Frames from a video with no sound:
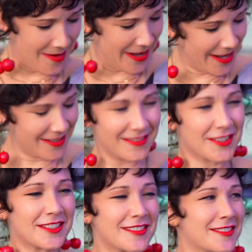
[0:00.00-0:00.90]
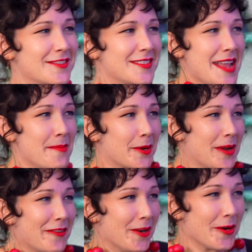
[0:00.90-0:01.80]
I'm gonna just snap a
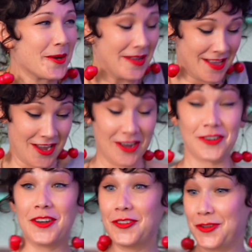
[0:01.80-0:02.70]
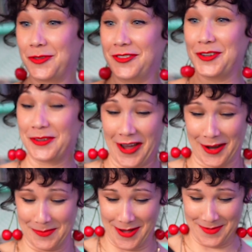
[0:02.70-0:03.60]
quick photo. New new
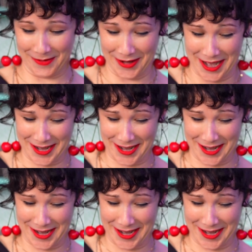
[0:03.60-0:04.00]
dog mom over here.